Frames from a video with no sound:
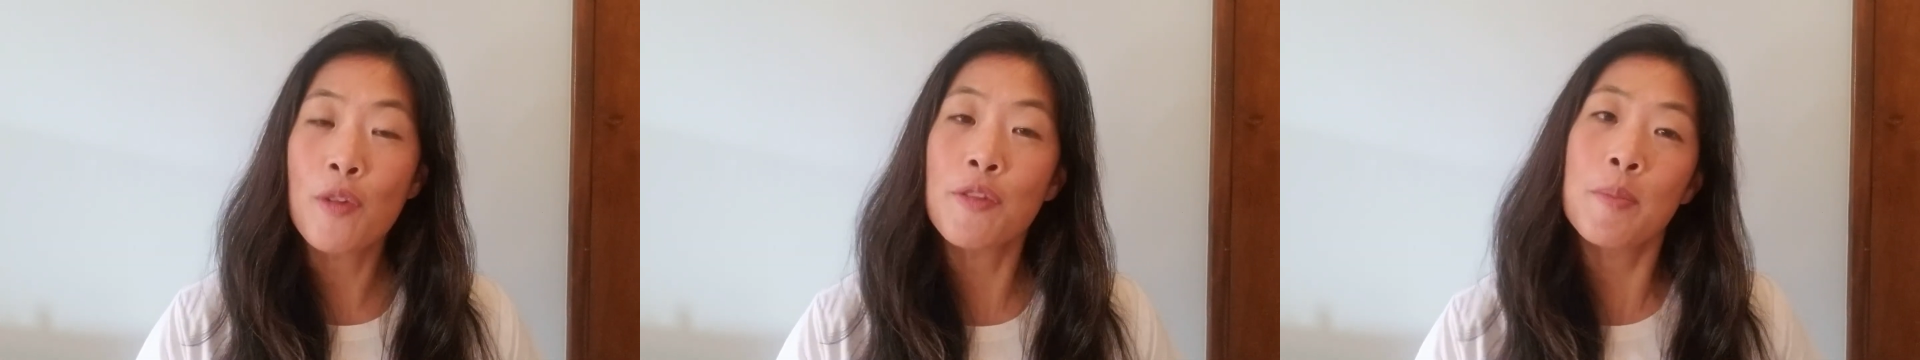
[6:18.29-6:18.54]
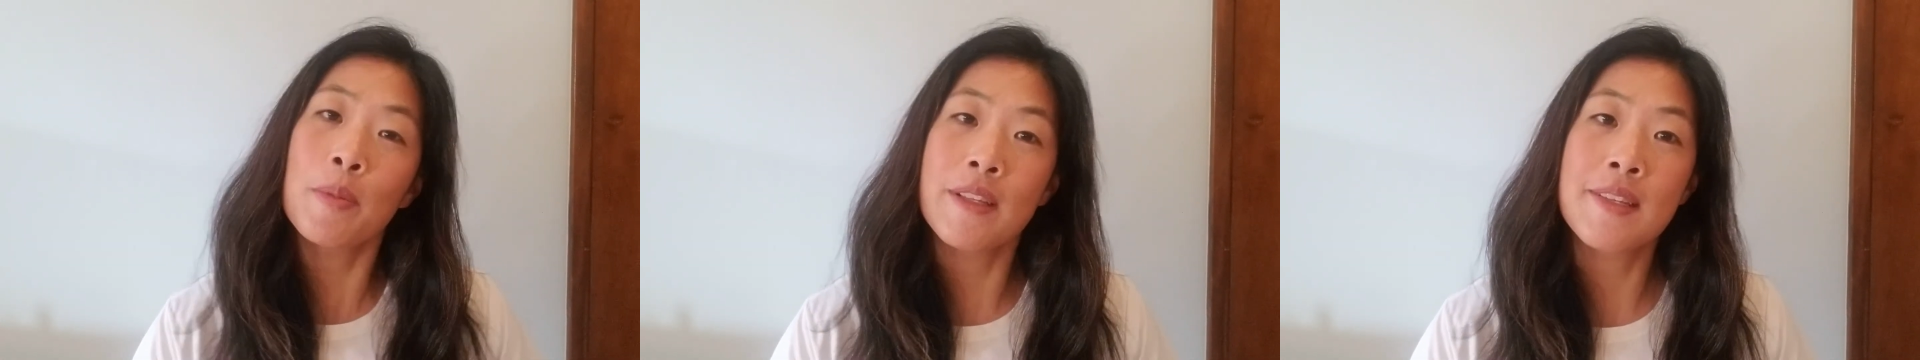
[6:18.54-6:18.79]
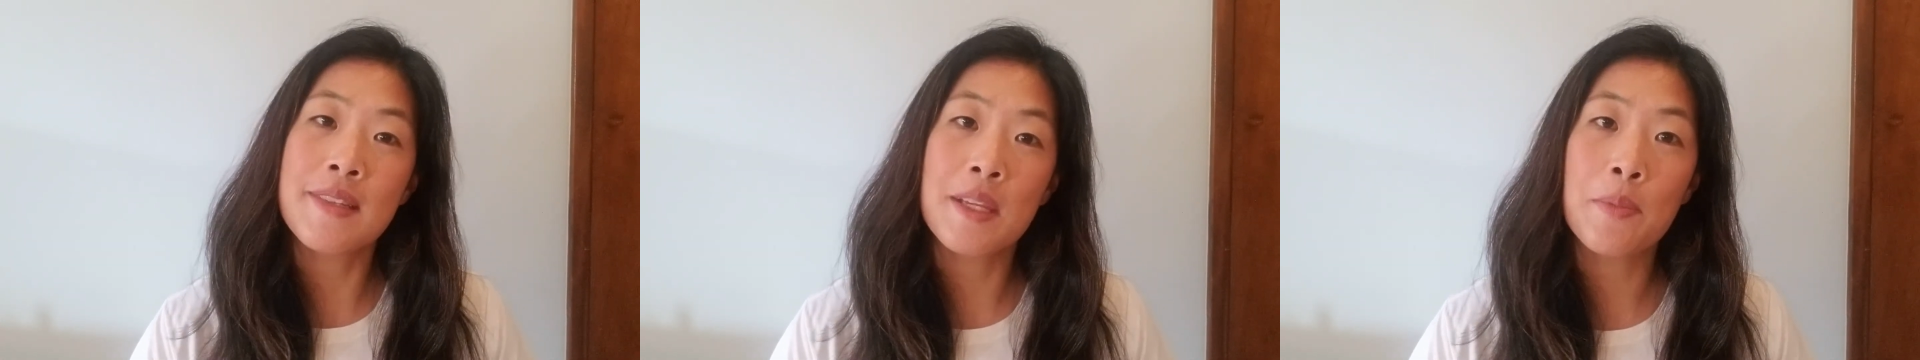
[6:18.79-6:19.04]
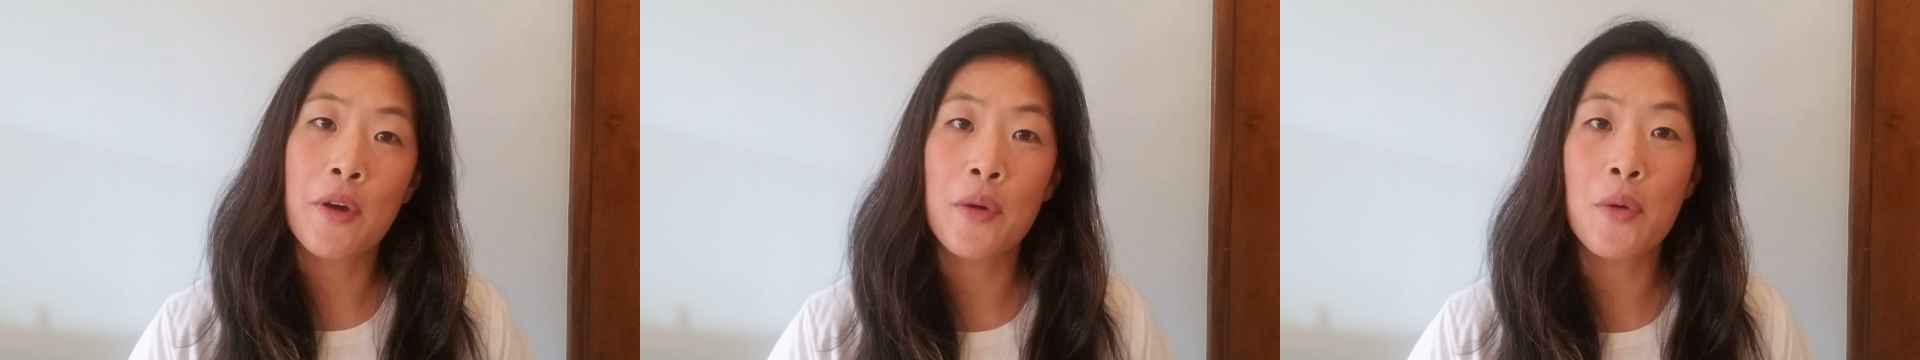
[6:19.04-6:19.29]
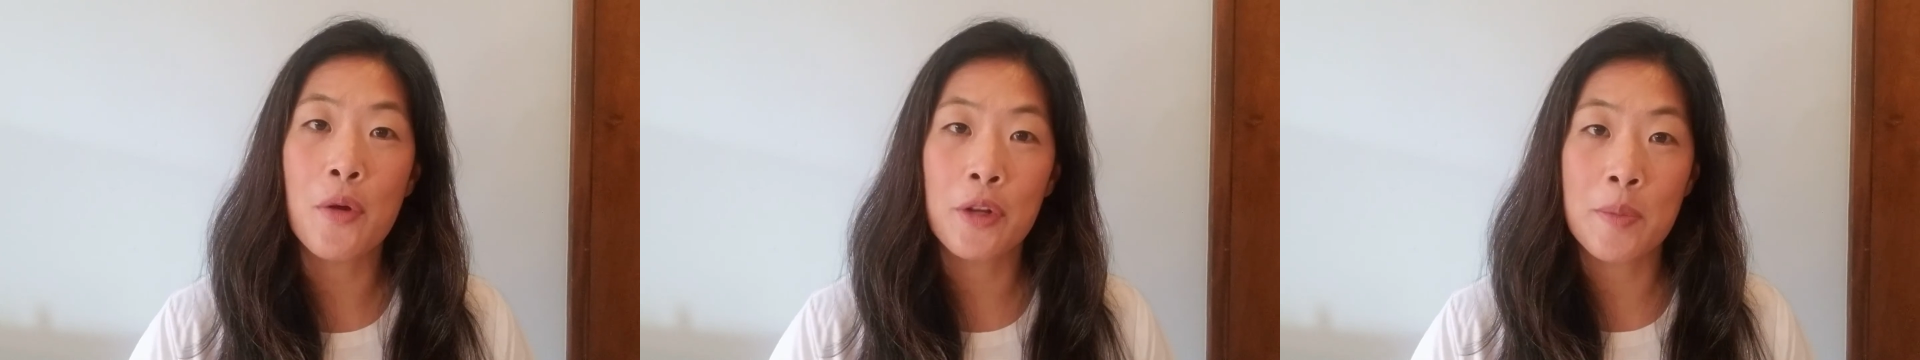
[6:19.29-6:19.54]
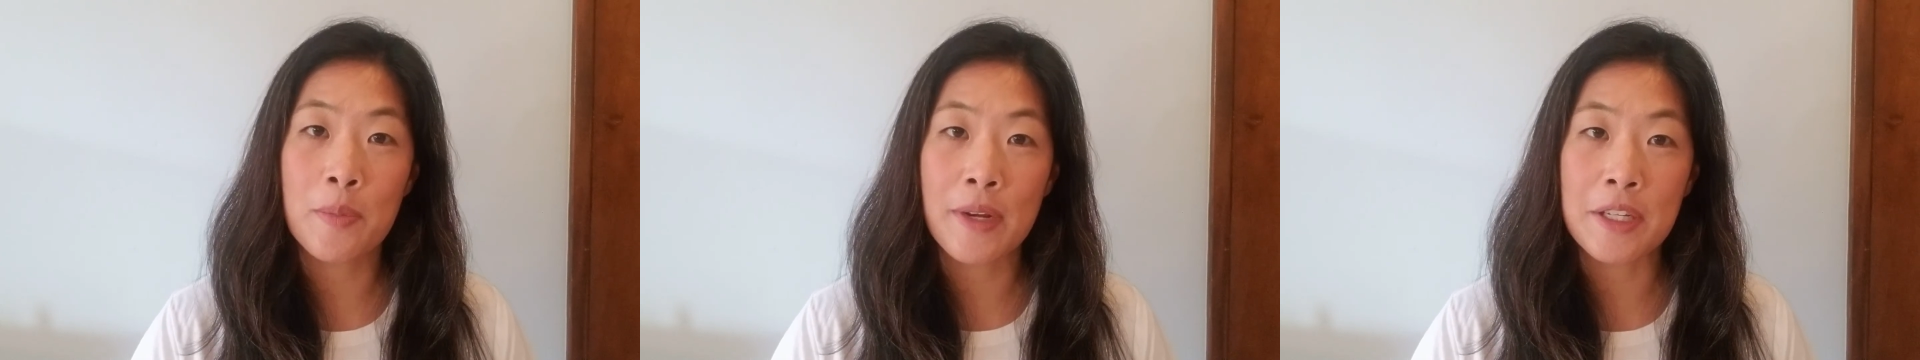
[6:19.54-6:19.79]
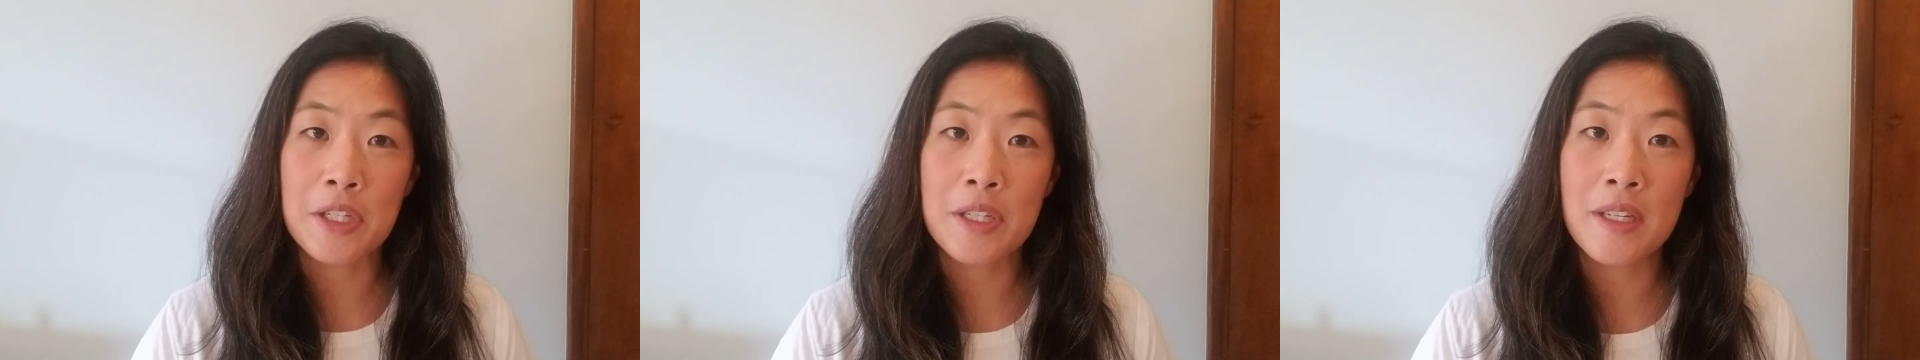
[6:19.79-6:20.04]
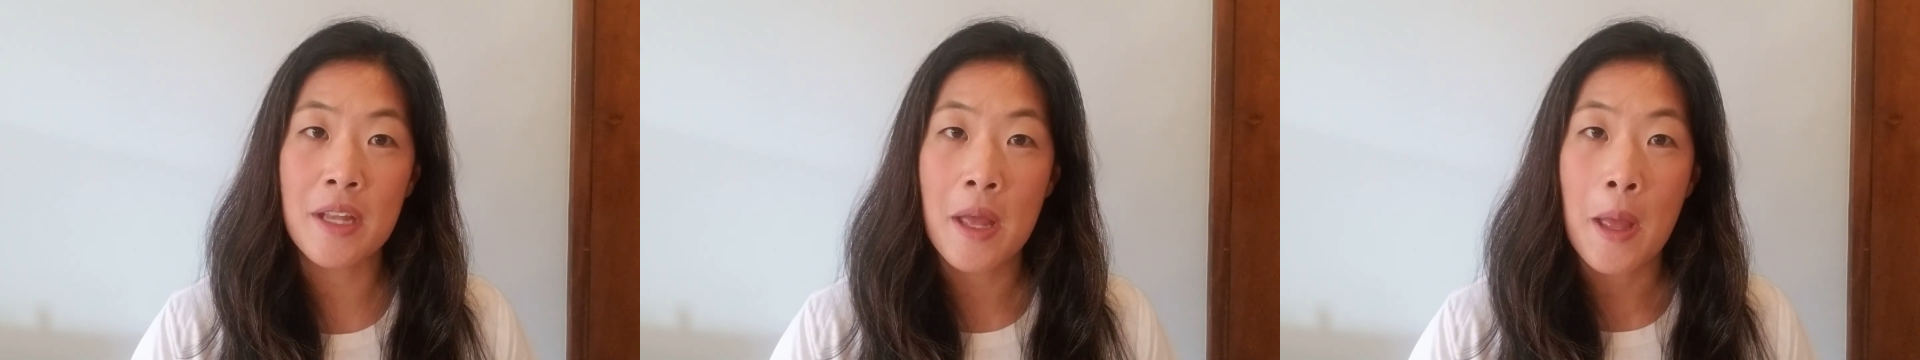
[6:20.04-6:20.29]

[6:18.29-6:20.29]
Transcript: from placebo or compression,